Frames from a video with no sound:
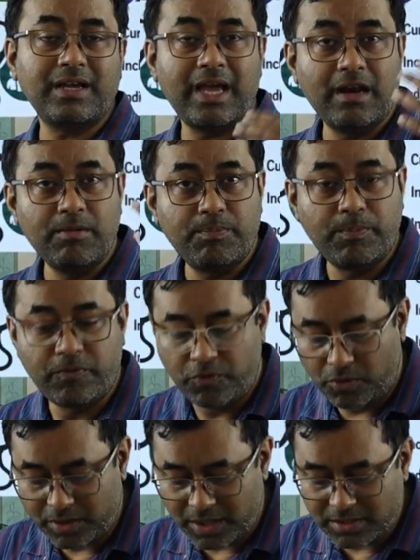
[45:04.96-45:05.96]
can
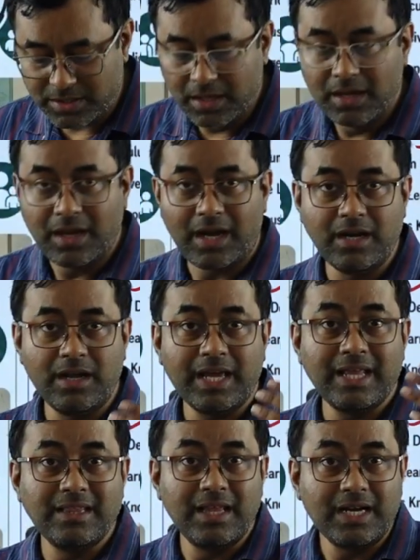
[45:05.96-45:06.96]
focus, and
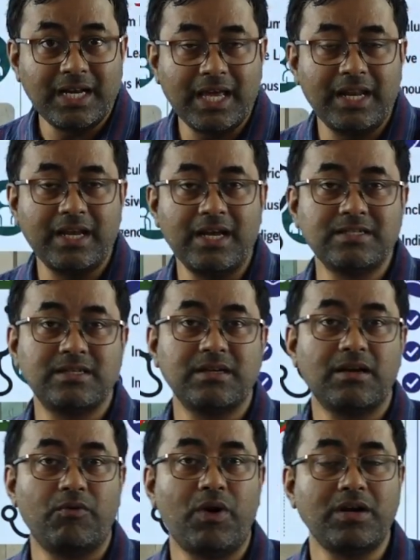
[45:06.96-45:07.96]
in that areas
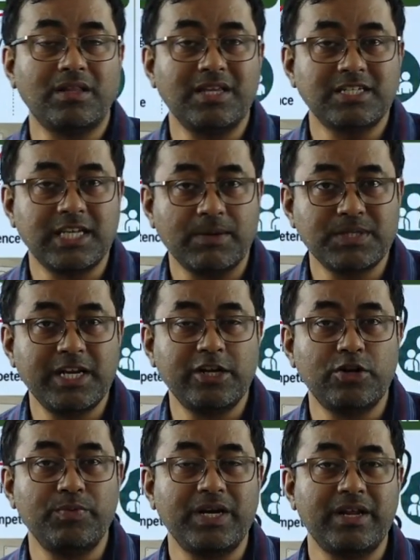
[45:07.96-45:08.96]
what are the steps
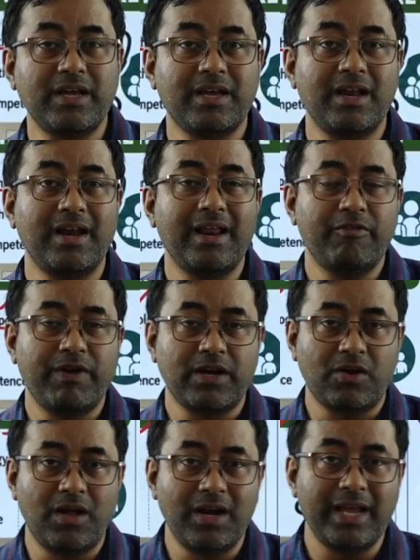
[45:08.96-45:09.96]
need to be taken if at
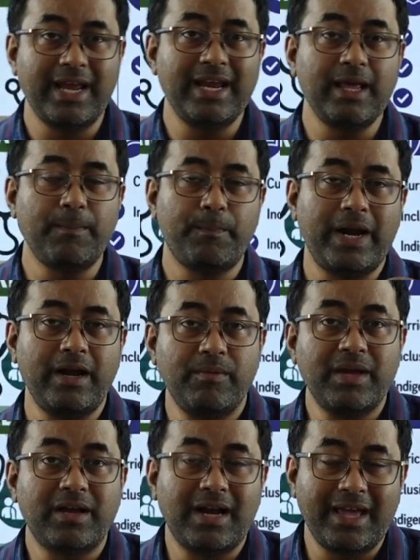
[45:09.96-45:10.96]
all any
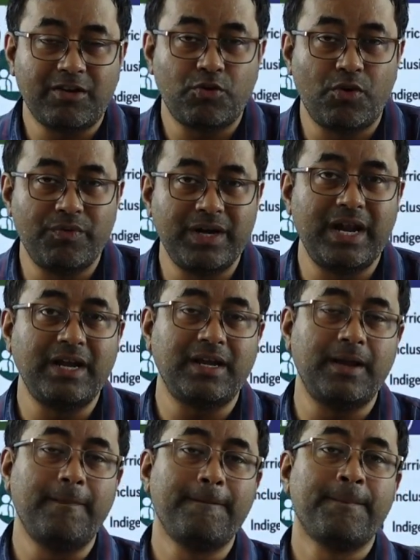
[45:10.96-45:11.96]
pandemic like
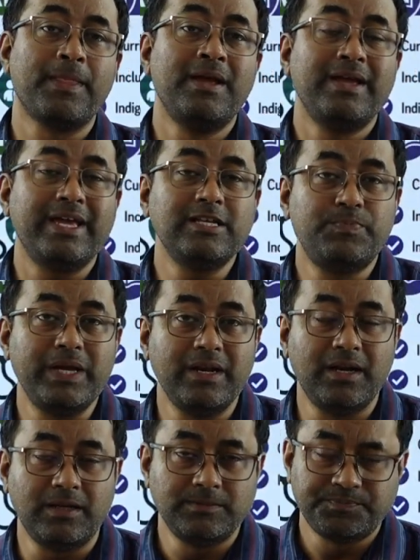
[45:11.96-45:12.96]
COVID-19 is being
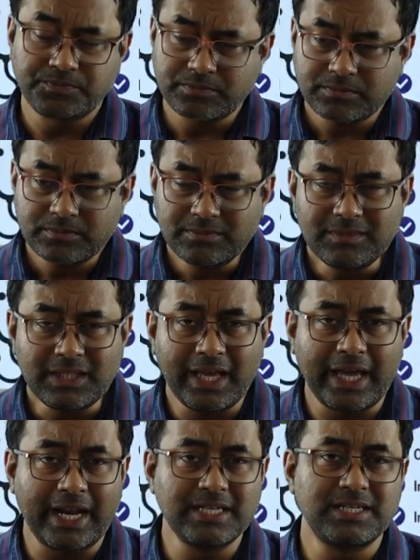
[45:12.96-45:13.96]

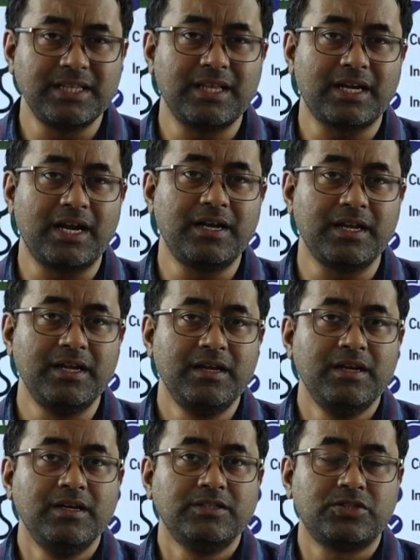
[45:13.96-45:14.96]
arised in the country.
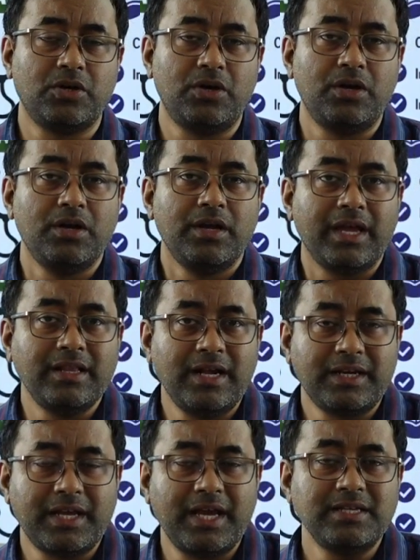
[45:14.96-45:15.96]
So in
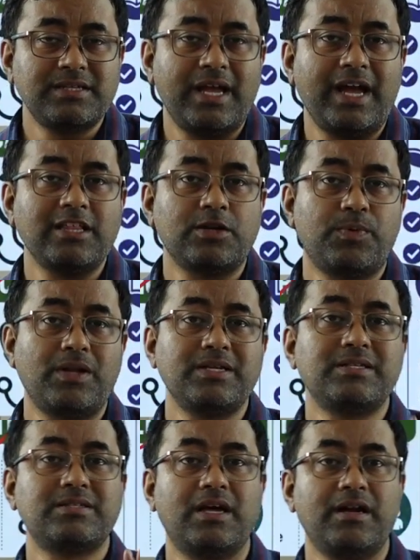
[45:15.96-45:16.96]
that case,
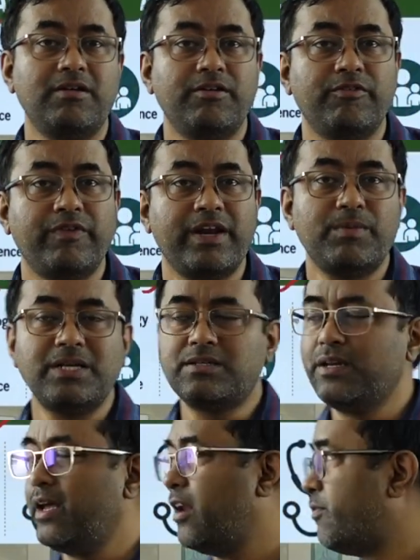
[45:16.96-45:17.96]
anthropologists are very much
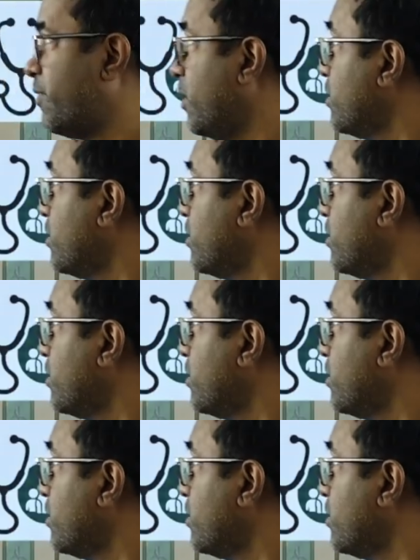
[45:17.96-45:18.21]
helpful.